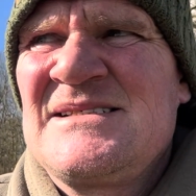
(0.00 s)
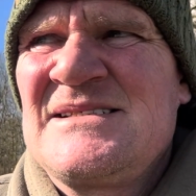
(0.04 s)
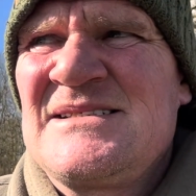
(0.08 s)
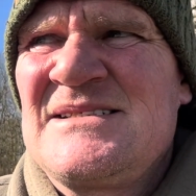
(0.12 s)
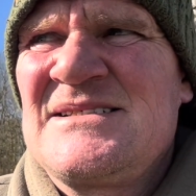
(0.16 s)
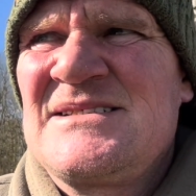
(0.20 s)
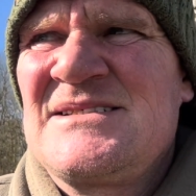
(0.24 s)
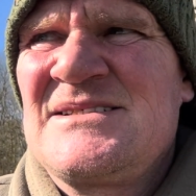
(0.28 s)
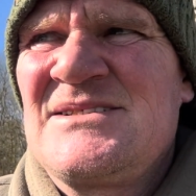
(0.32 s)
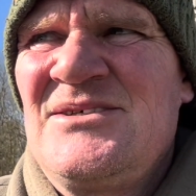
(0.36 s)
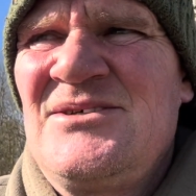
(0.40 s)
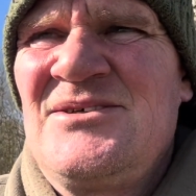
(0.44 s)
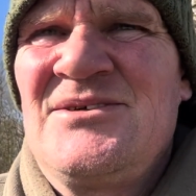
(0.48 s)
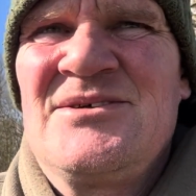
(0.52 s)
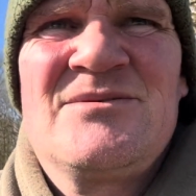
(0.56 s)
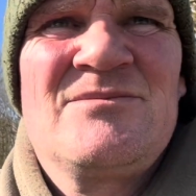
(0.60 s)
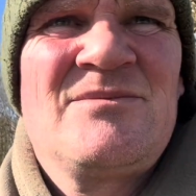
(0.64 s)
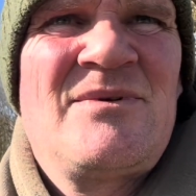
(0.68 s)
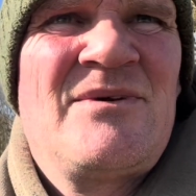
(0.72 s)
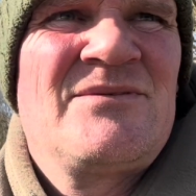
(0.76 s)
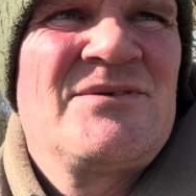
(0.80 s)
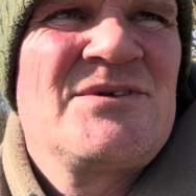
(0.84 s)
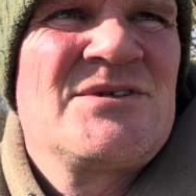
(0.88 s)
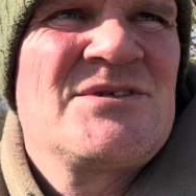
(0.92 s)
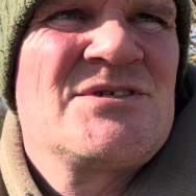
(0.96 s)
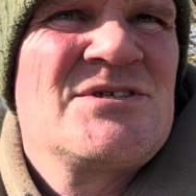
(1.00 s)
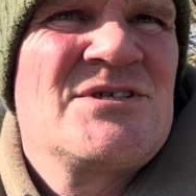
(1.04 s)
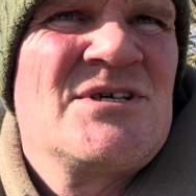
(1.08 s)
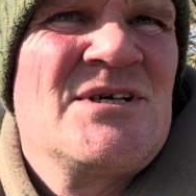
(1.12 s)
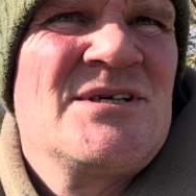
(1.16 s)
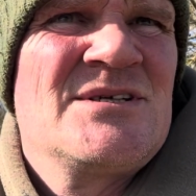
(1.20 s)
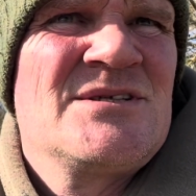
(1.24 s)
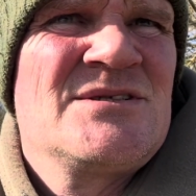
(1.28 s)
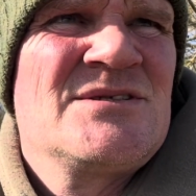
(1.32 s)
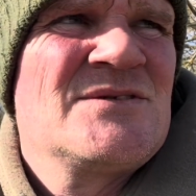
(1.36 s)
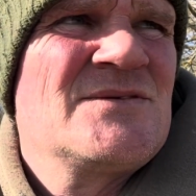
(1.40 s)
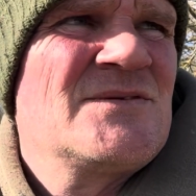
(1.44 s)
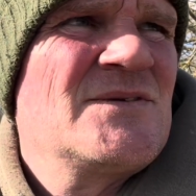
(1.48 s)
deciding whether to
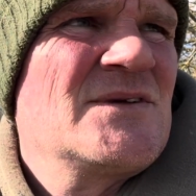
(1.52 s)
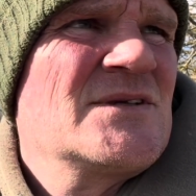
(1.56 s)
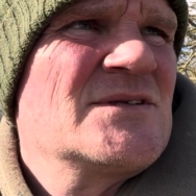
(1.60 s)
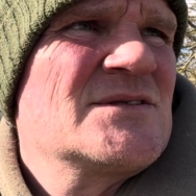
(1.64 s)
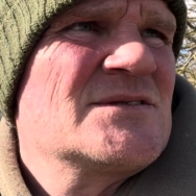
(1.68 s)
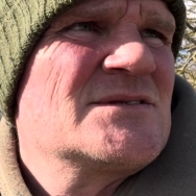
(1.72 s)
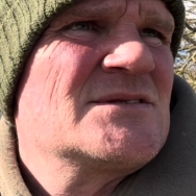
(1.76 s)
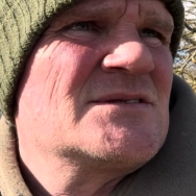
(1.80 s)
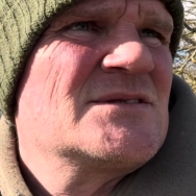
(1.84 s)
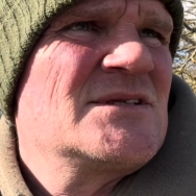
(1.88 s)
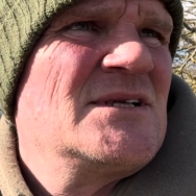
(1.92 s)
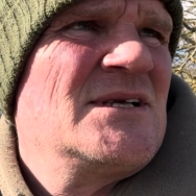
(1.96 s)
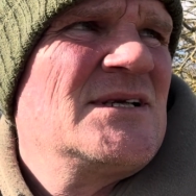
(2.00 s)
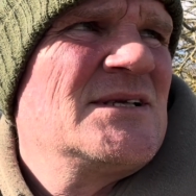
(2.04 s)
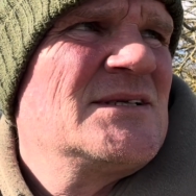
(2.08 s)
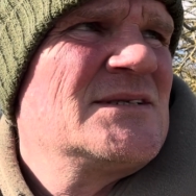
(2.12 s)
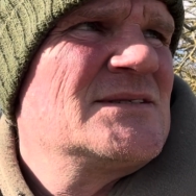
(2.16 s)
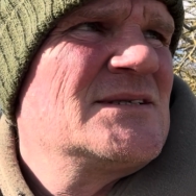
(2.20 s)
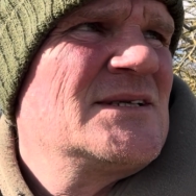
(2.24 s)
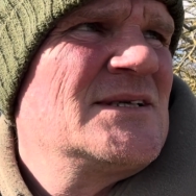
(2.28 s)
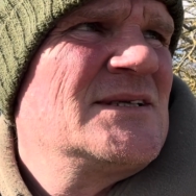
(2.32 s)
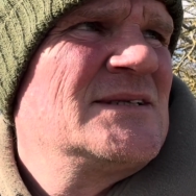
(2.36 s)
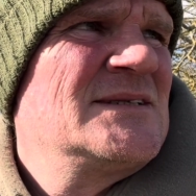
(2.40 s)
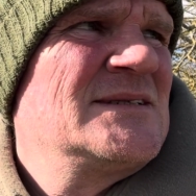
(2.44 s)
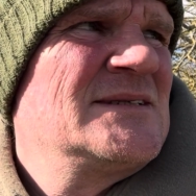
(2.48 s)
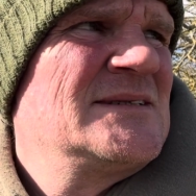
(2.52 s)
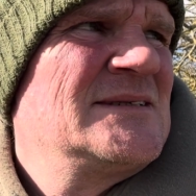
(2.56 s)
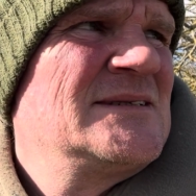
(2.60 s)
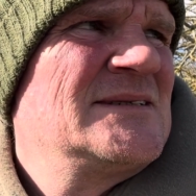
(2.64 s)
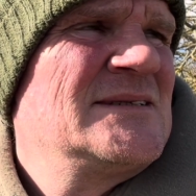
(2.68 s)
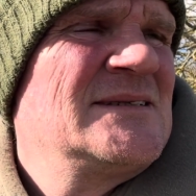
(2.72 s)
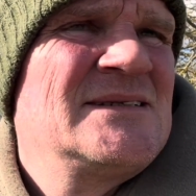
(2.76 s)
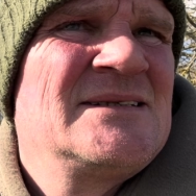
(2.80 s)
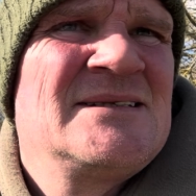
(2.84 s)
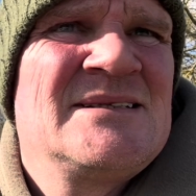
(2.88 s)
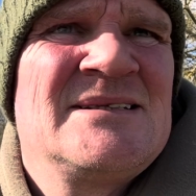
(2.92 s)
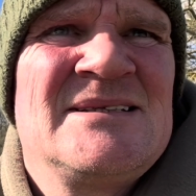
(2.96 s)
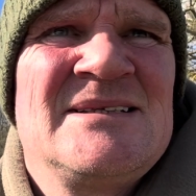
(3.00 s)
change things later.
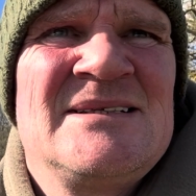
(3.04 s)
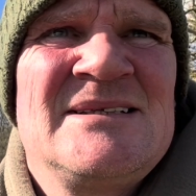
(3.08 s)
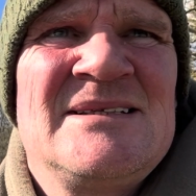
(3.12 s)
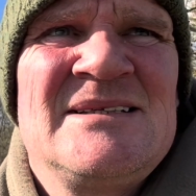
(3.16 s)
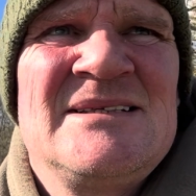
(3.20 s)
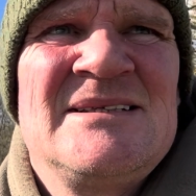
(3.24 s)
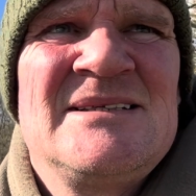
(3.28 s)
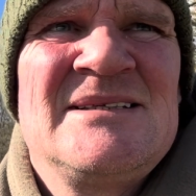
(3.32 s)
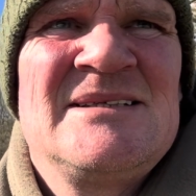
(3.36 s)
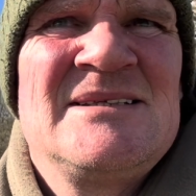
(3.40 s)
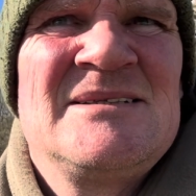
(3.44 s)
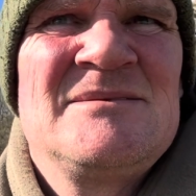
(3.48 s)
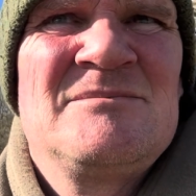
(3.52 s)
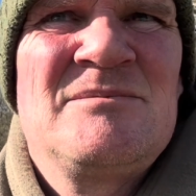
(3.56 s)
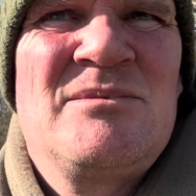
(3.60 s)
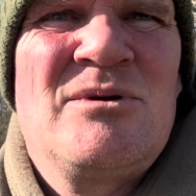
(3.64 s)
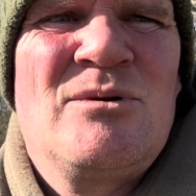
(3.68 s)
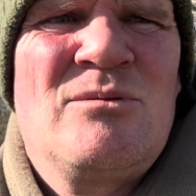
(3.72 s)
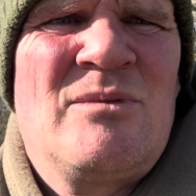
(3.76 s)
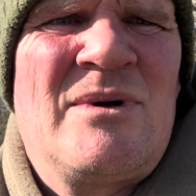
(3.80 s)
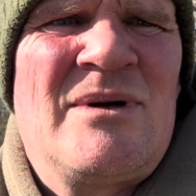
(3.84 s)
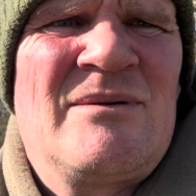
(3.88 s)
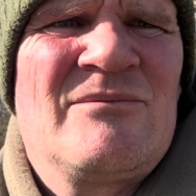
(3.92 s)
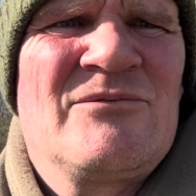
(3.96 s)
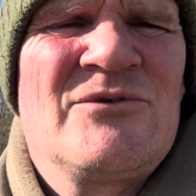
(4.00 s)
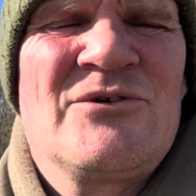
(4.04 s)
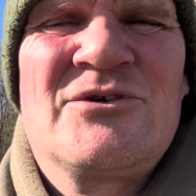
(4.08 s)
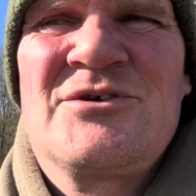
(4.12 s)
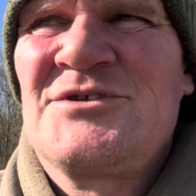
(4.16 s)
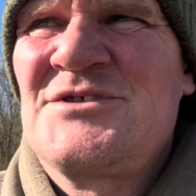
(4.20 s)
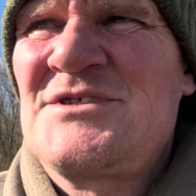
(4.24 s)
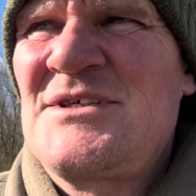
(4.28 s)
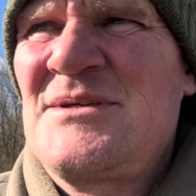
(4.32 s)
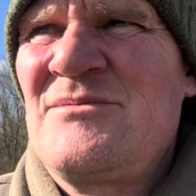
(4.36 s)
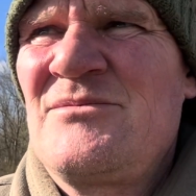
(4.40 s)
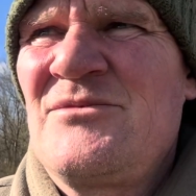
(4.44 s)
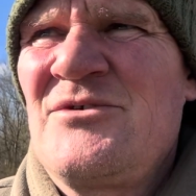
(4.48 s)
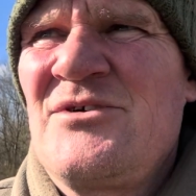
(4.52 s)
Put one rod
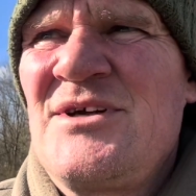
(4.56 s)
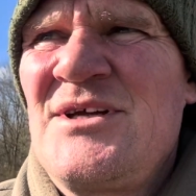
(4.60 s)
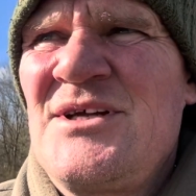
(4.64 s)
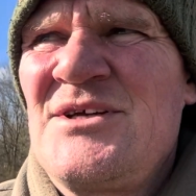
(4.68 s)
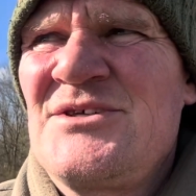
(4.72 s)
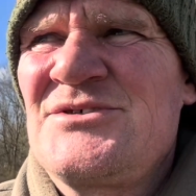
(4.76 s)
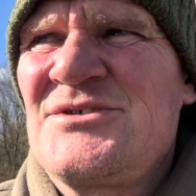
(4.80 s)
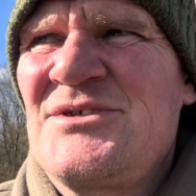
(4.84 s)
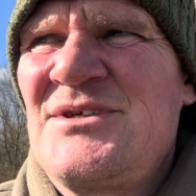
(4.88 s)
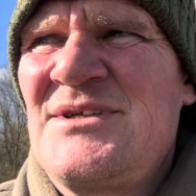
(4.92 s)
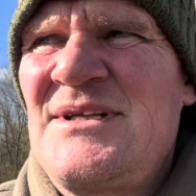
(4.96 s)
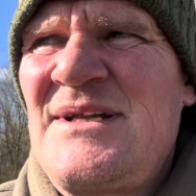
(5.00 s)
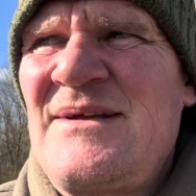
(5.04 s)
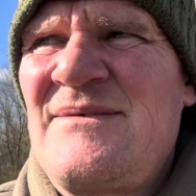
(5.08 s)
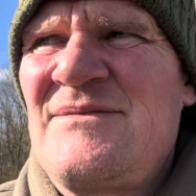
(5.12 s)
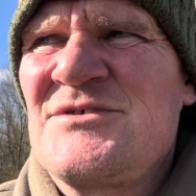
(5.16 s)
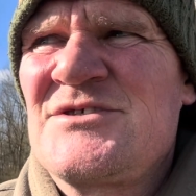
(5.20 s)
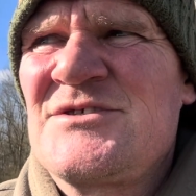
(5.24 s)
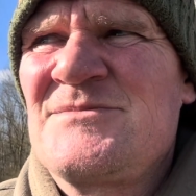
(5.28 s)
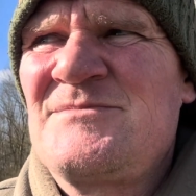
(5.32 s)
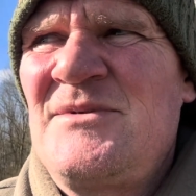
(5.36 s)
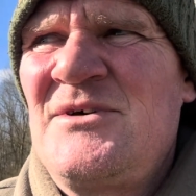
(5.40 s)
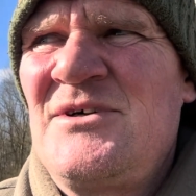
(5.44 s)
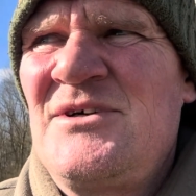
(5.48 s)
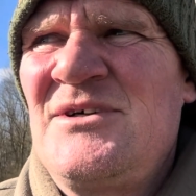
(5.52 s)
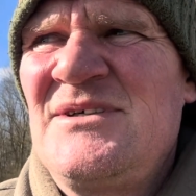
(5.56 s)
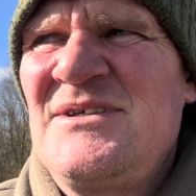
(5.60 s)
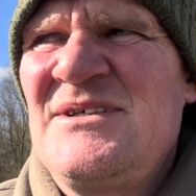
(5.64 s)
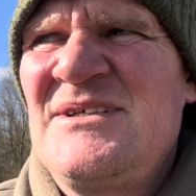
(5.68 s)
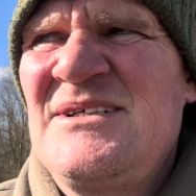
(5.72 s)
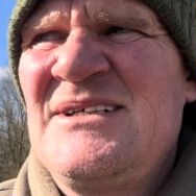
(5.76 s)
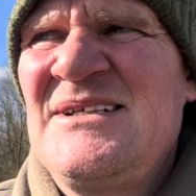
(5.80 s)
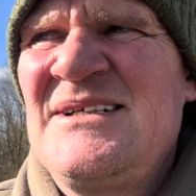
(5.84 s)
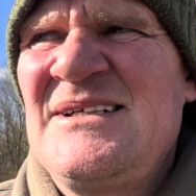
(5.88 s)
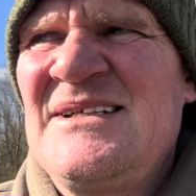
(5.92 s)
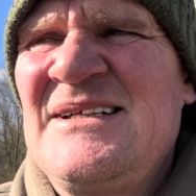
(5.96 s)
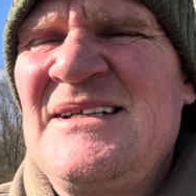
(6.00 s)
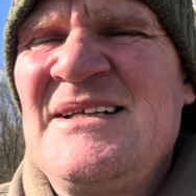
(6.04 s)
somewhere else on another spot.
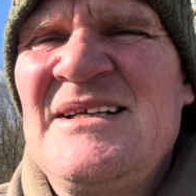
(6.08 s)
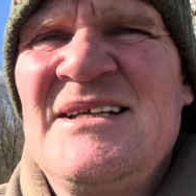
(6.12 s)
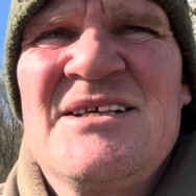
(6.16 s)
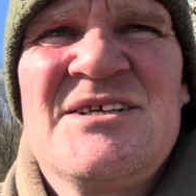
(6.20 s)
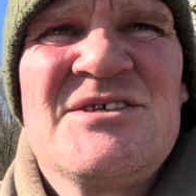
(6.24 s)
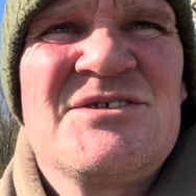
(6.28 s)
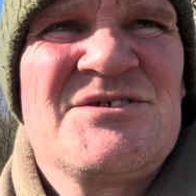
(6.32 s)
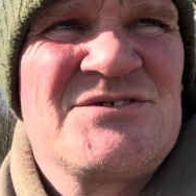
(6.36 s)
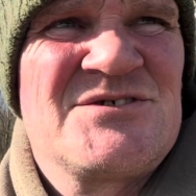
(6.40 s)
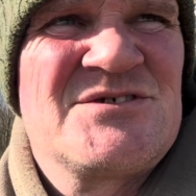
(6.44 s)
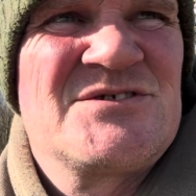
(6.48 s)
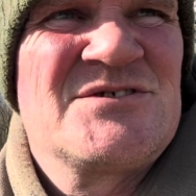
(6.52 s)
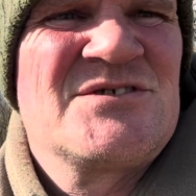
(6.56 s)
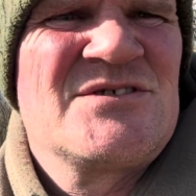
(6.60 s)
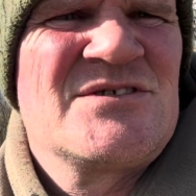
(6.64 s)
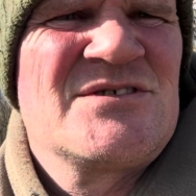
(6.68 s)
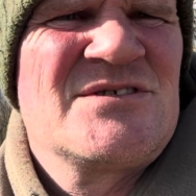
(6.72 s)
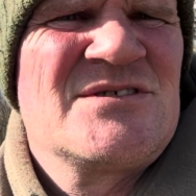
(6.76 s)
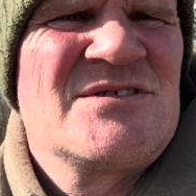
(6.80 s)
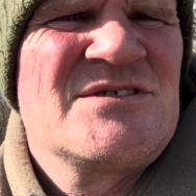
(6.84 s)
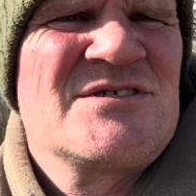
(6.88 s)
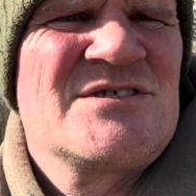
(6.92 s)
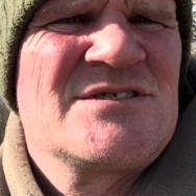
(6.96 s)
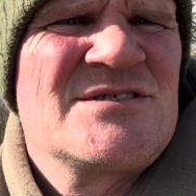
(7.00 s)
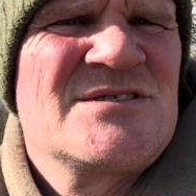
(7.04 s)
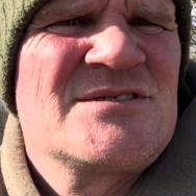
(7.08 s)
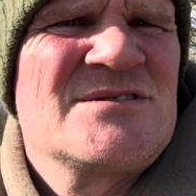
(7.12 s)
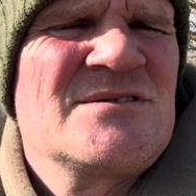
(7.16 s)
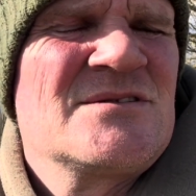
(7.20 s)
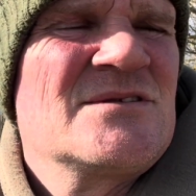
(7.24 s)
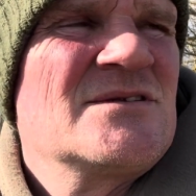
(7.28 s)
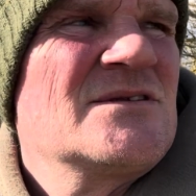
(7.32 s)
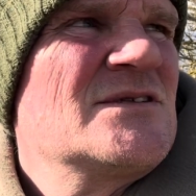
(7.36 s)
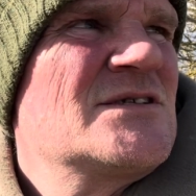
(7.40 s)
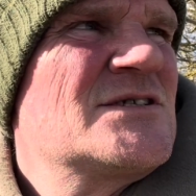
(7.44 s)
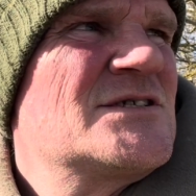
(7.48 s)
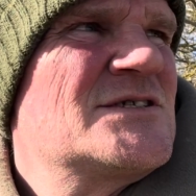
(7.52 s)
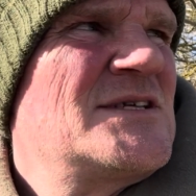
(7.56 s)
Because
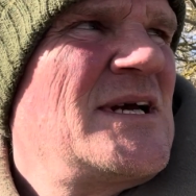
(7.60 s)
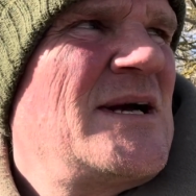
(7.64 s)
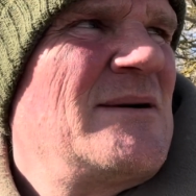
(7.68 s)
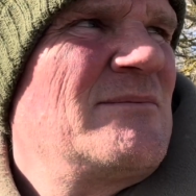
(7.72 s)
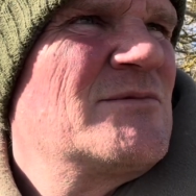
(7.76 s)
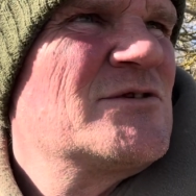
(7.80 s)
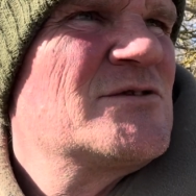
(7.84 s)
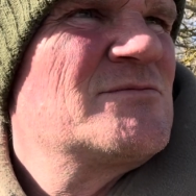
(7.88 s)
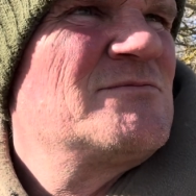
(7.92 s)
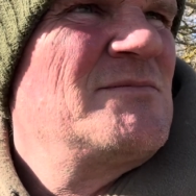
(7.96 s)
the sun was